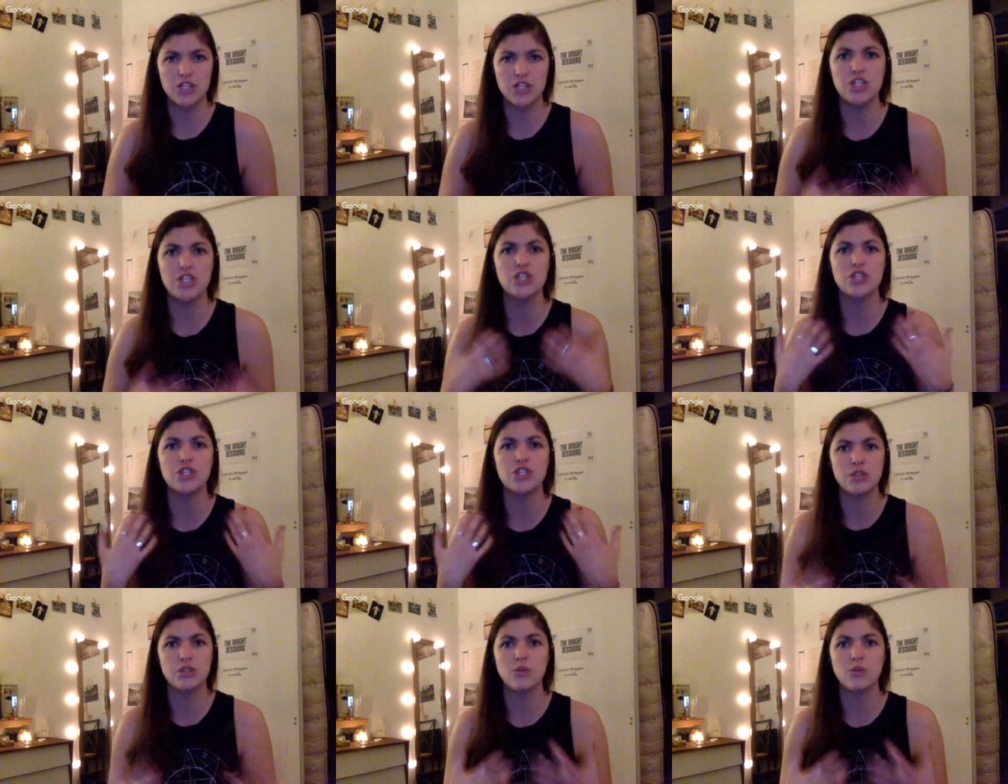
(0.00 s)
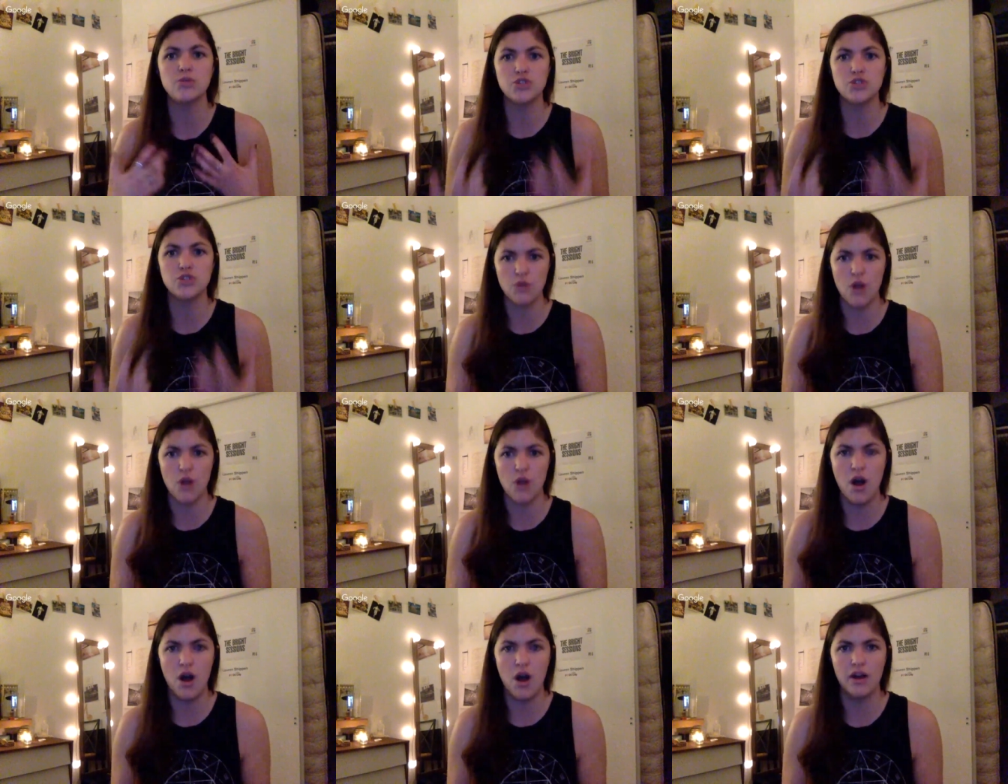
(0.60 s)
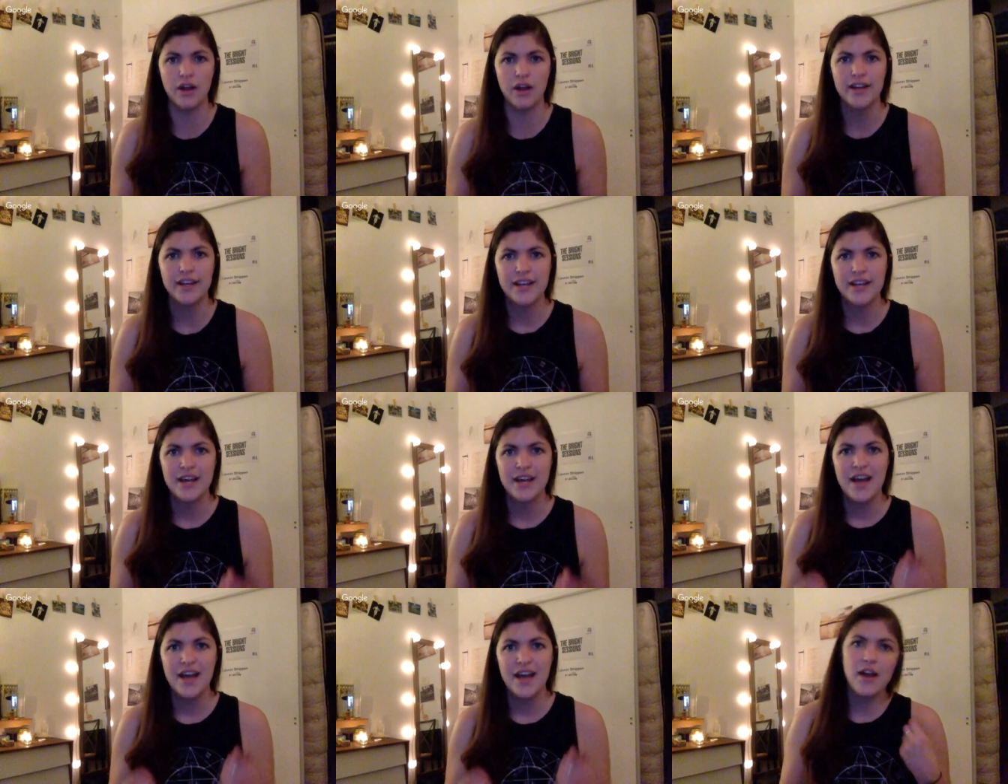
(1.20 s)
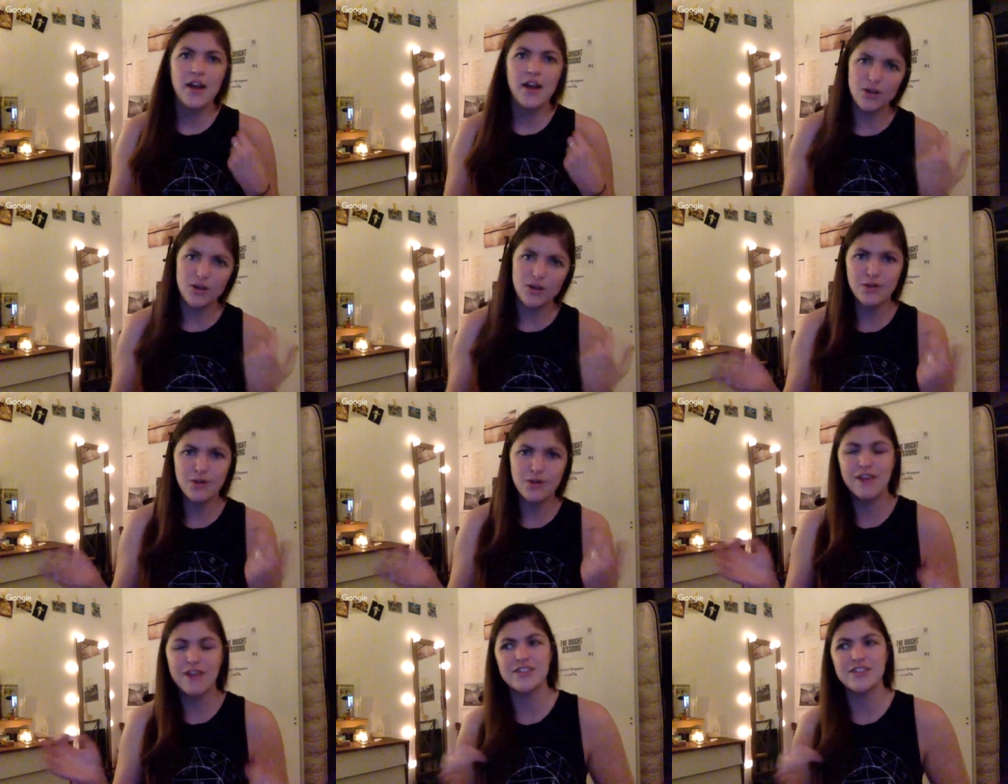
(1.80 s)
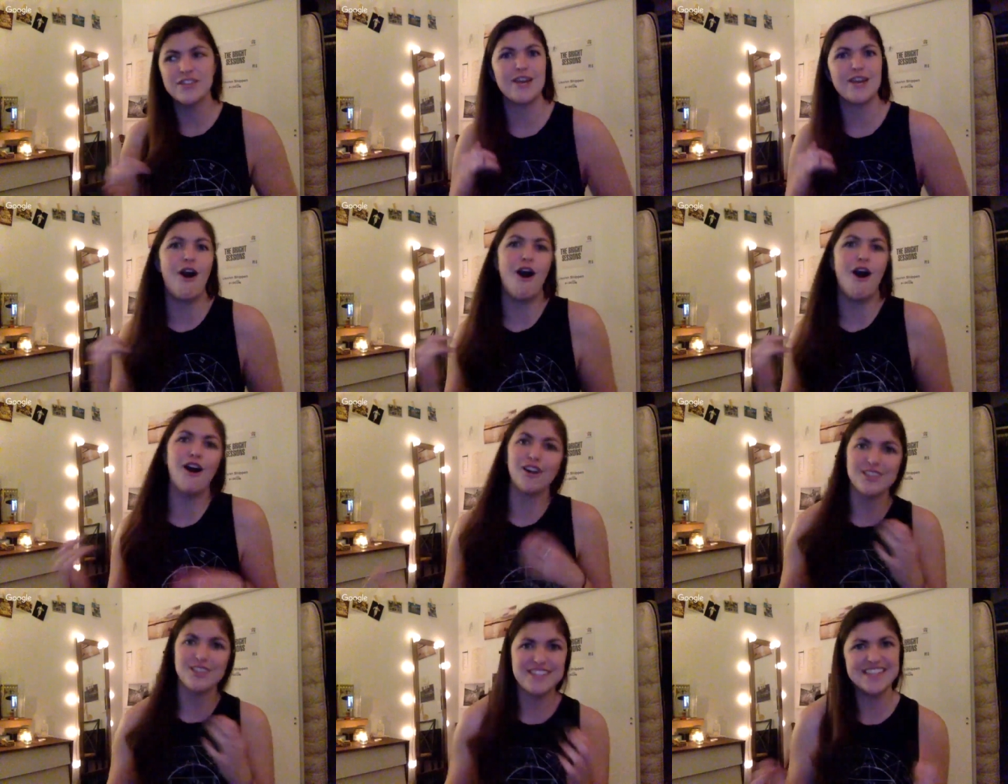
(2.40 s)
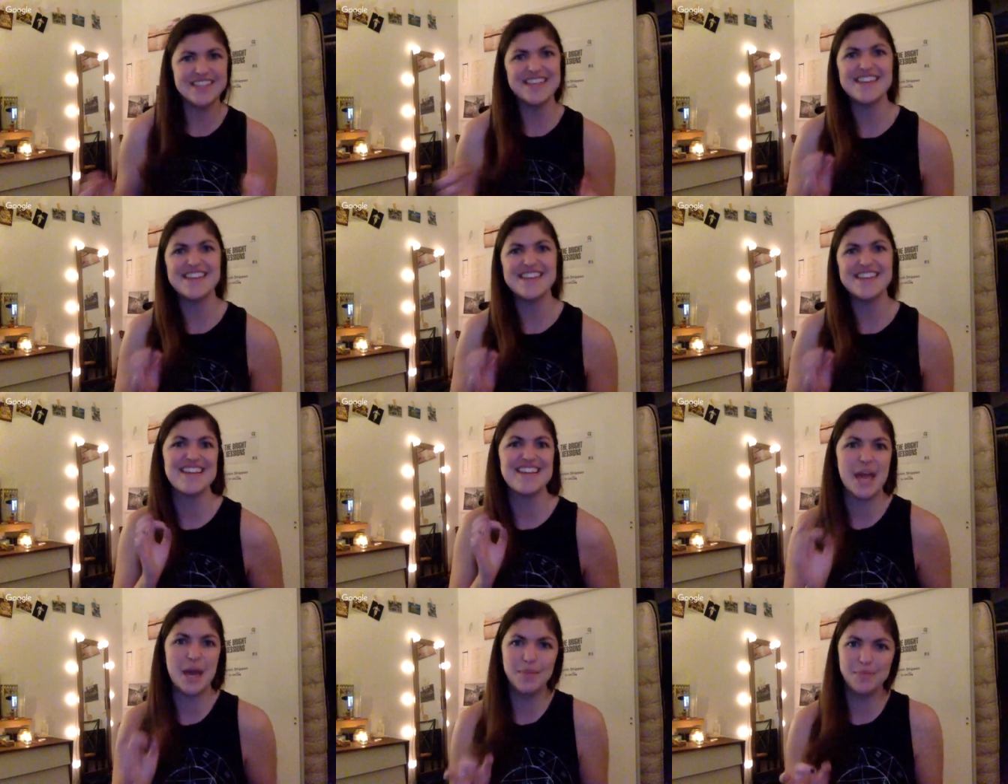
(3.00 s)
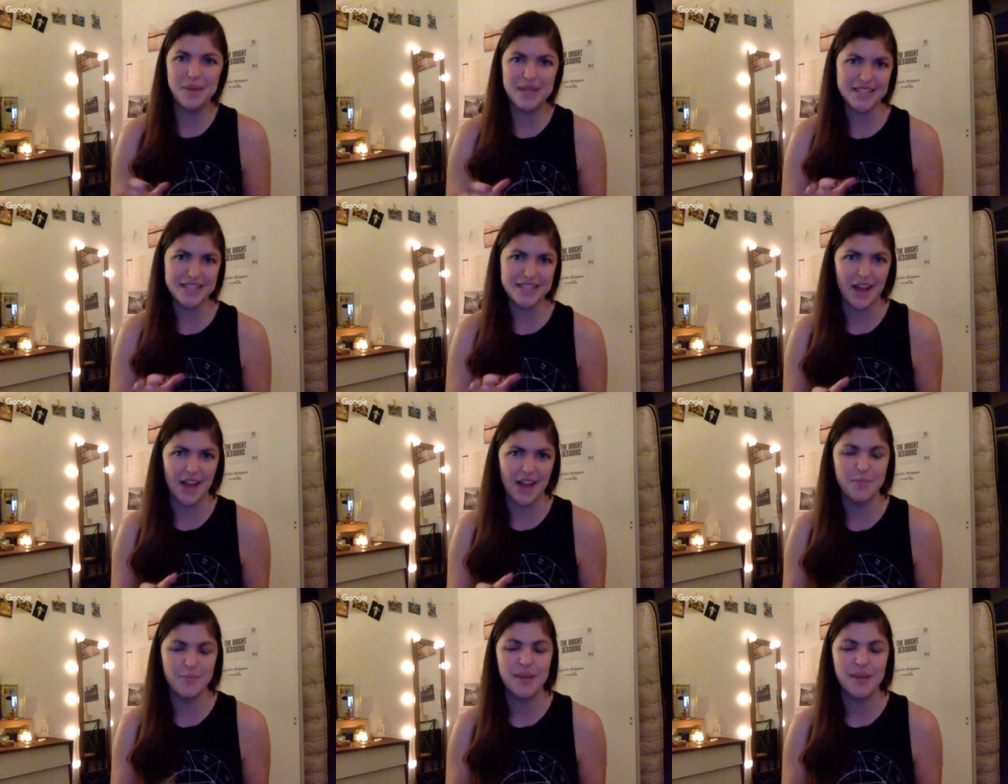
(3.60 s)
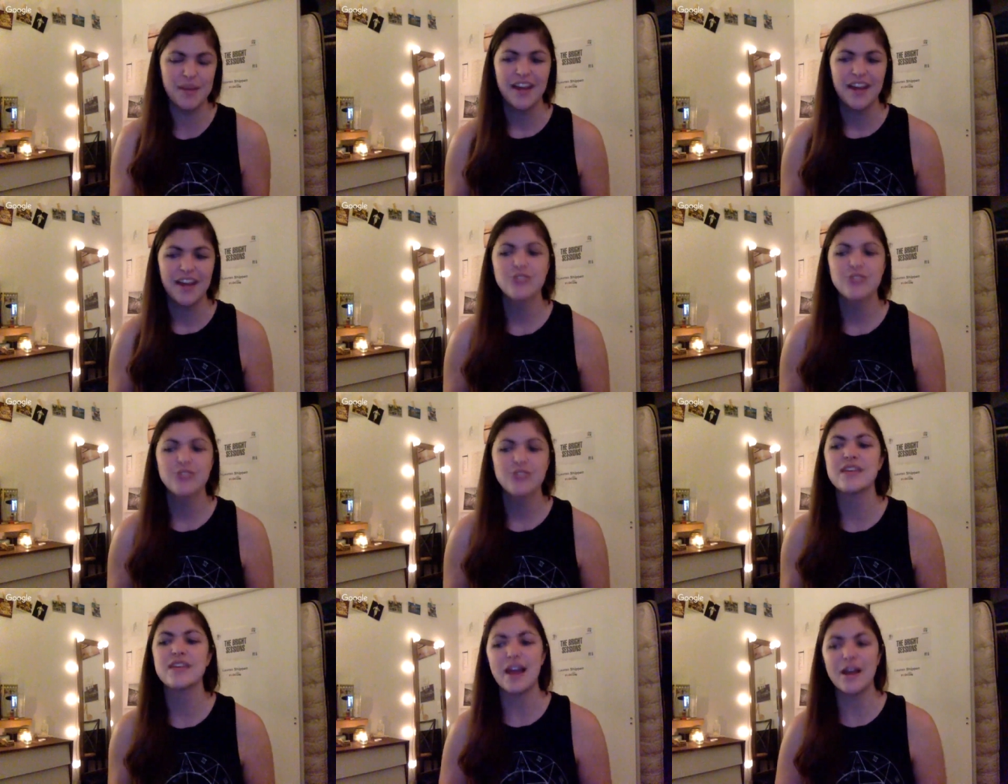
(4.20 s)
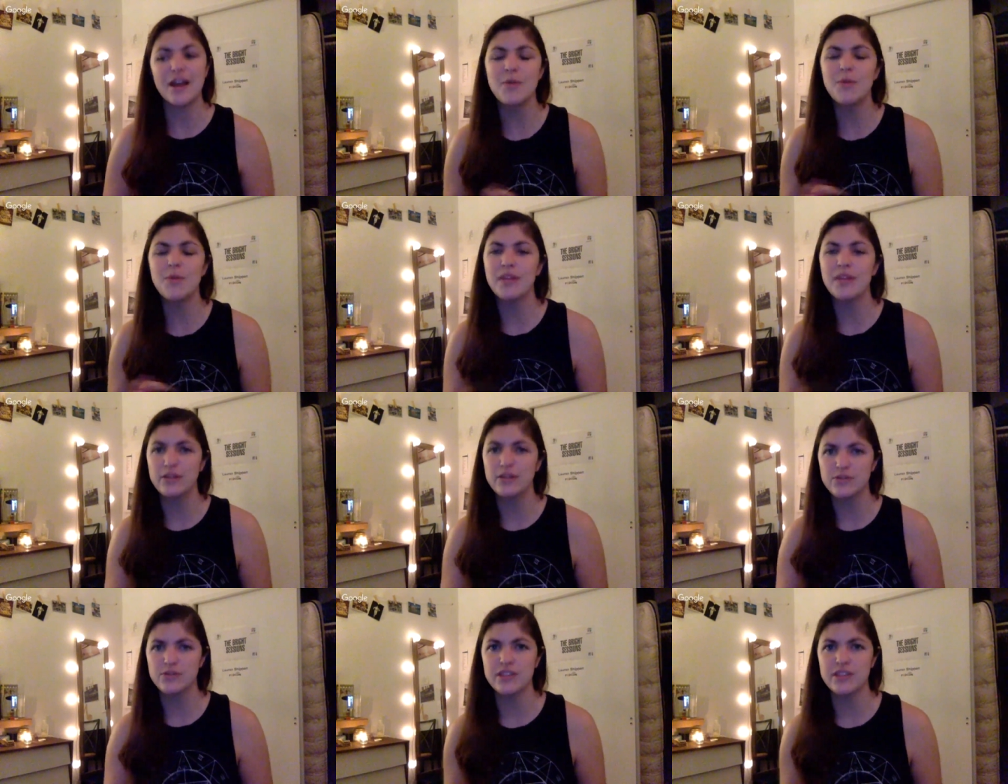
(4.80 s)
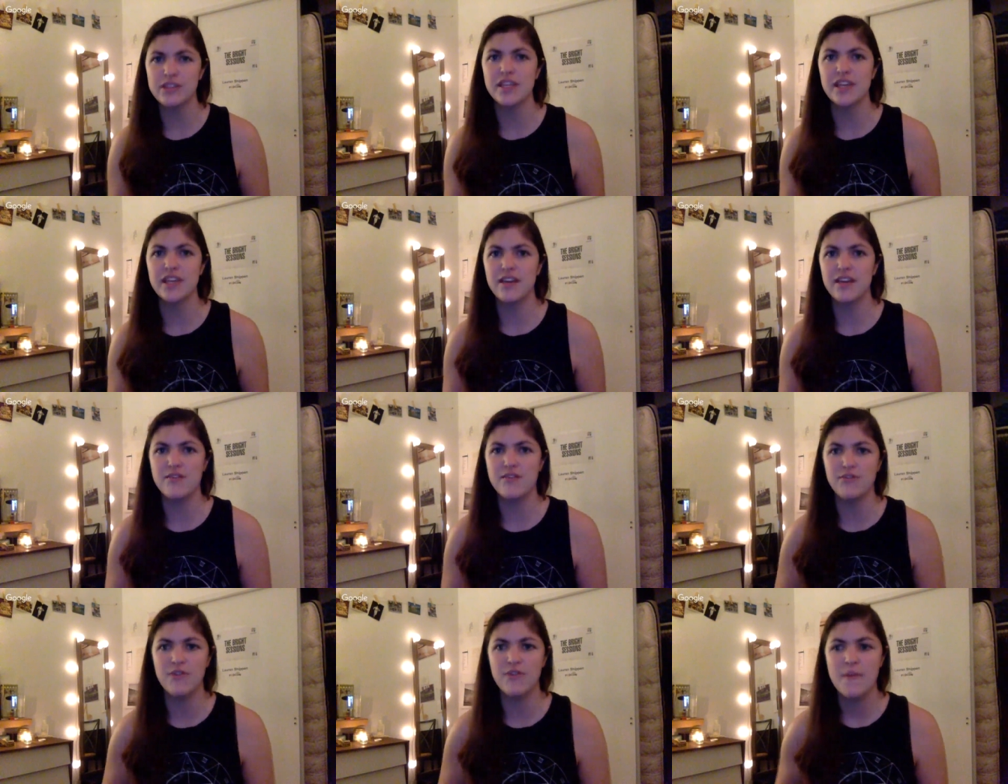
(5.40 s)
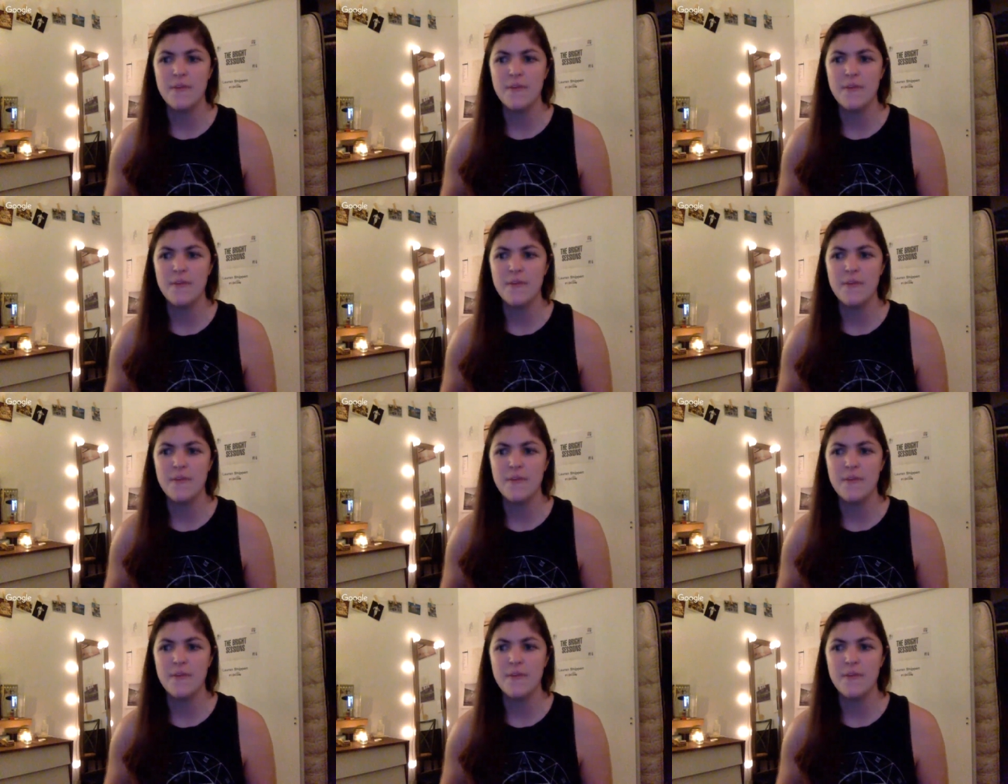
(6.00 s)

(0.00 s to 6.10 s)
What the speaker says: And she's just so strong, and also kind of this like artsy hippie type. And so that could be really interesting to give